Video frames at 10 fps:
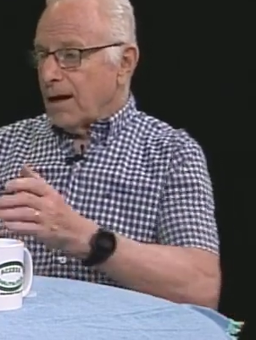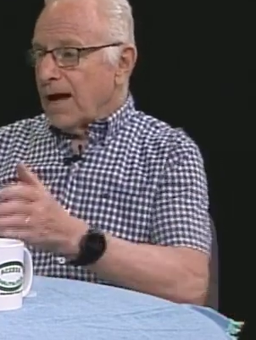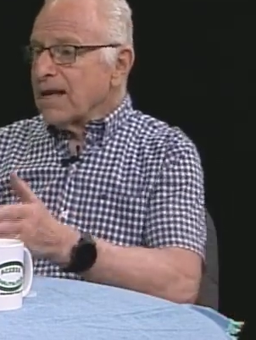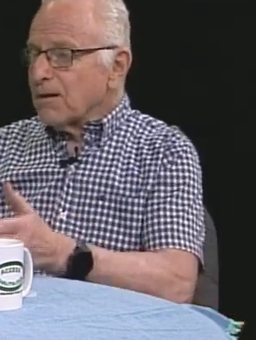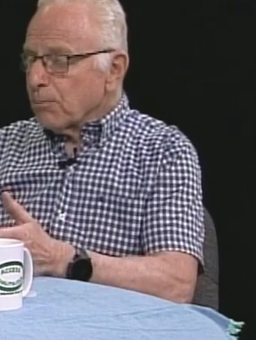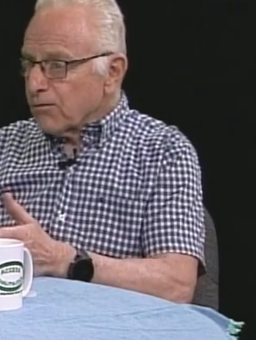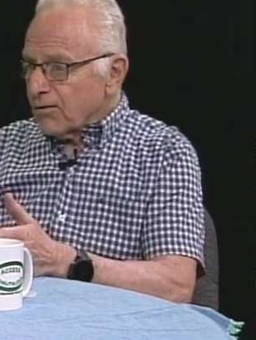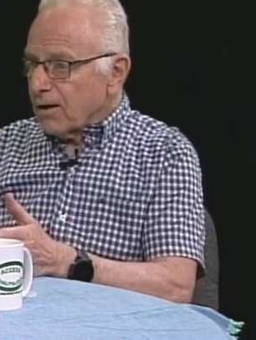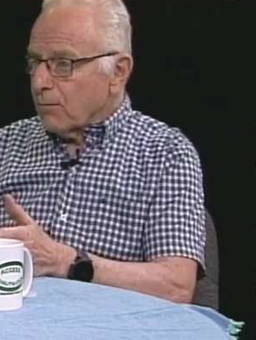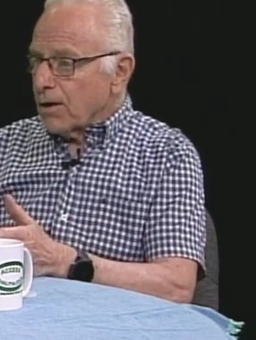Eighty
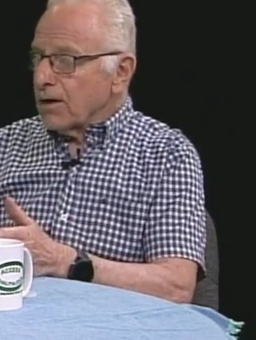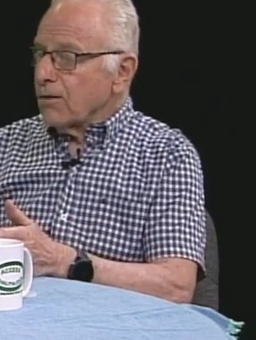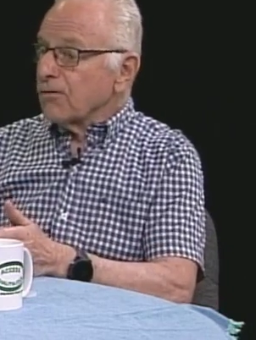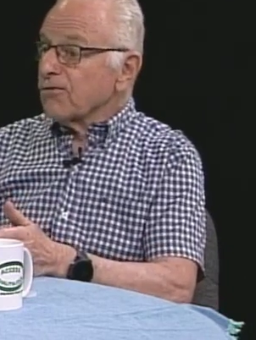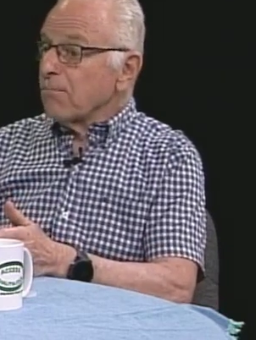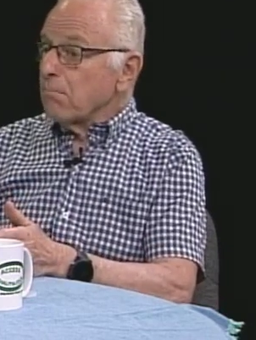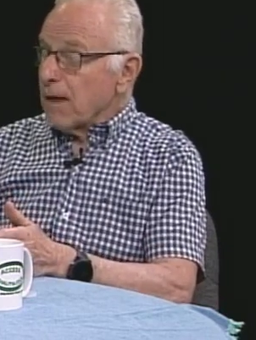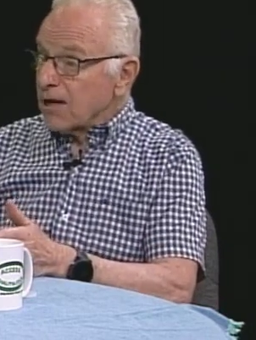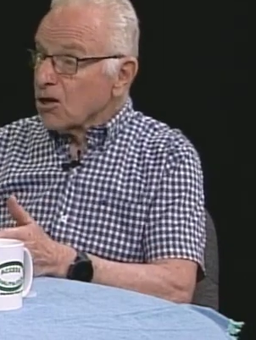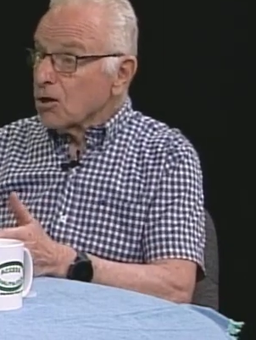percent of money goes to
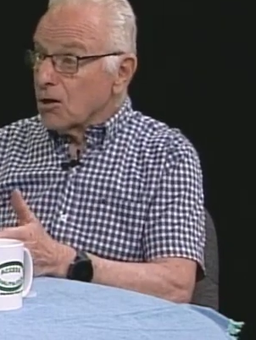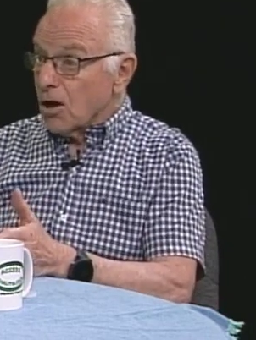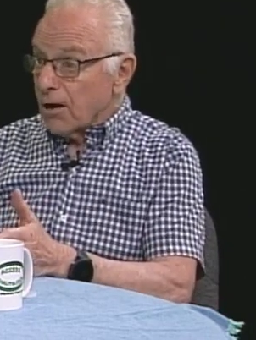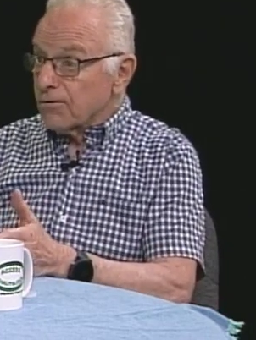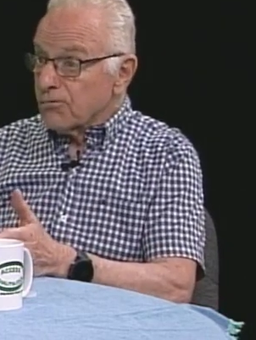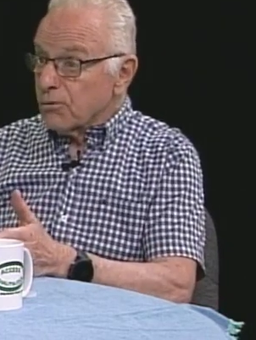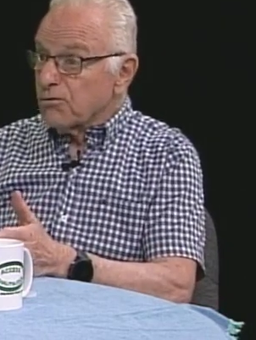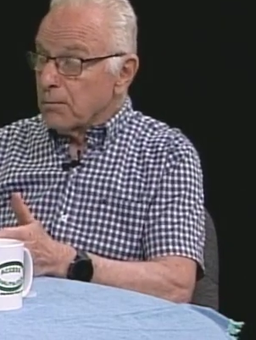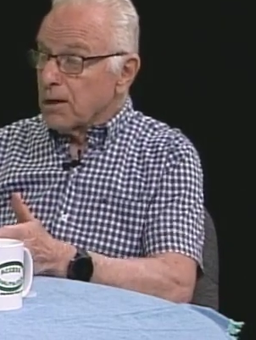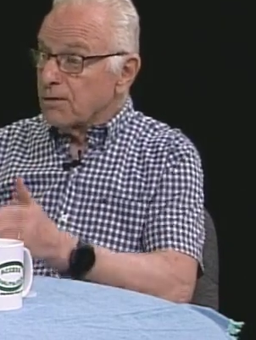medical loss,
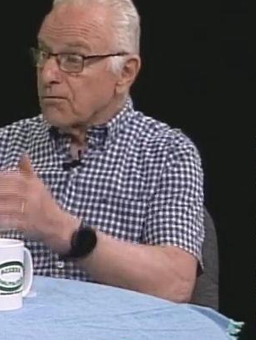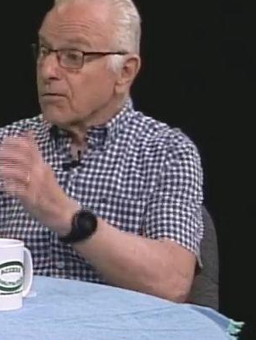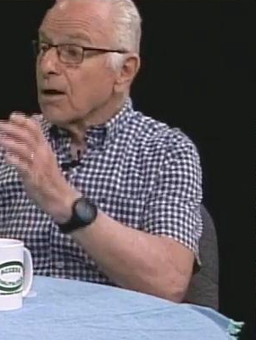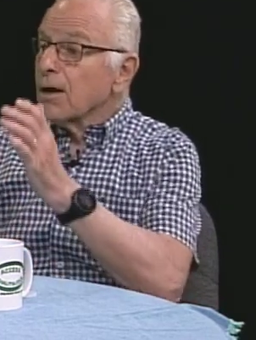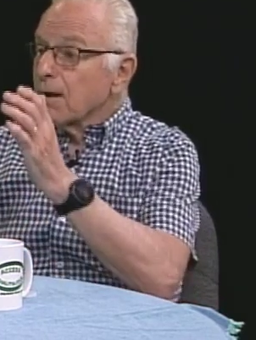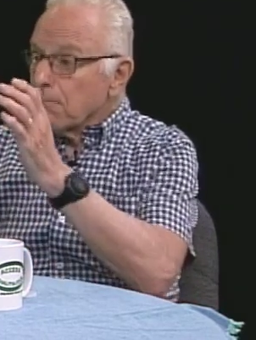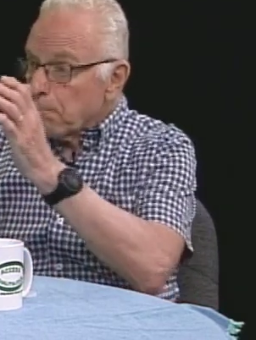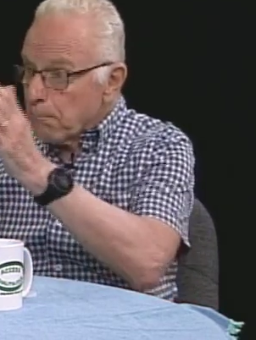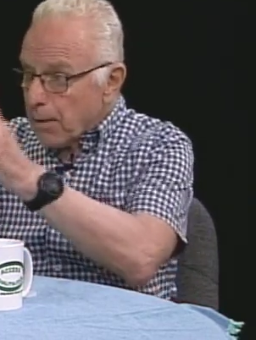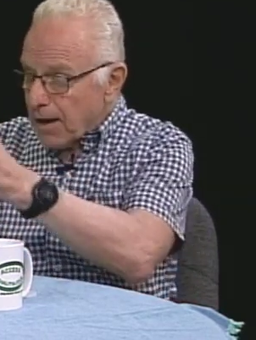which means
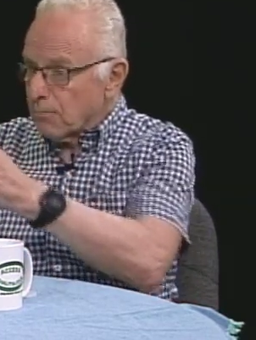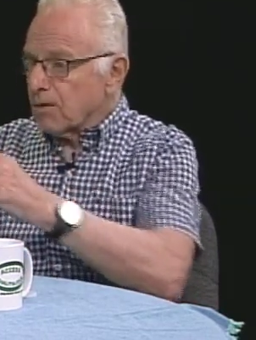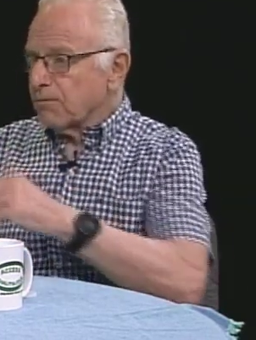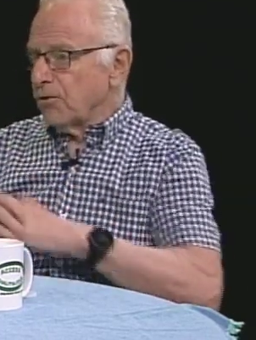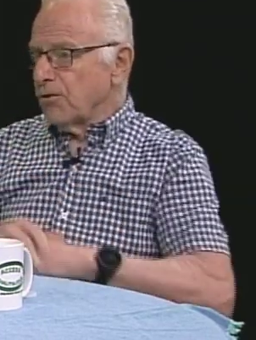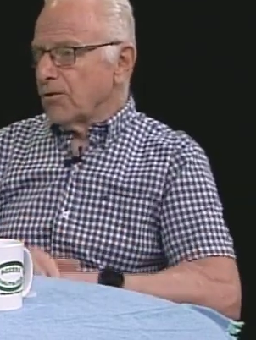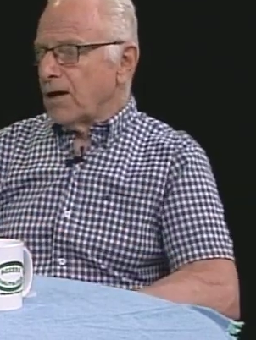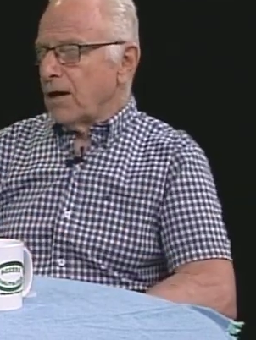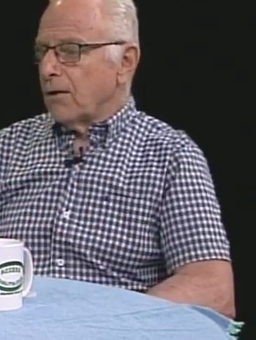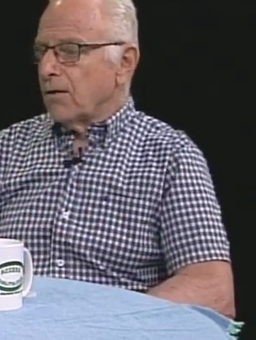payment for your
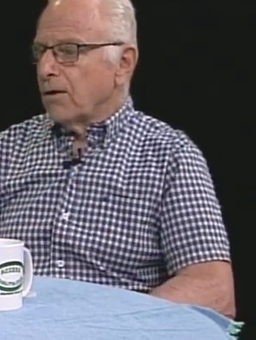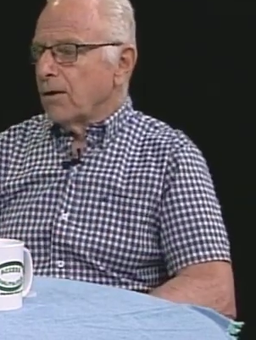care.